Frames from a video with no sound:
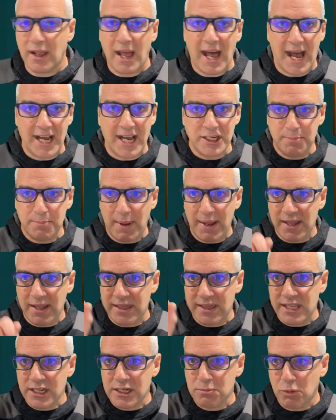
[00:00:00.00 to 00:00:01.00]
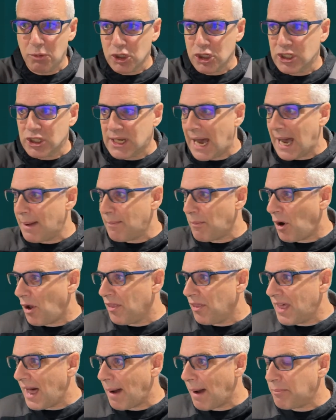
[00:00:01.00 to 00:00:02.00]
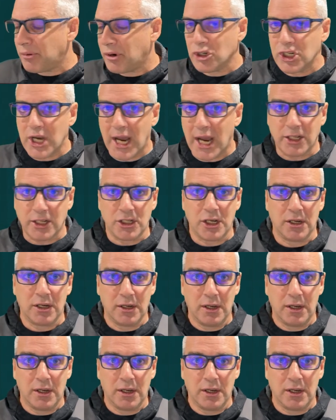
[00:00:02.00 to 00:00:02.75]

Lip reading: I spent this much time on that project,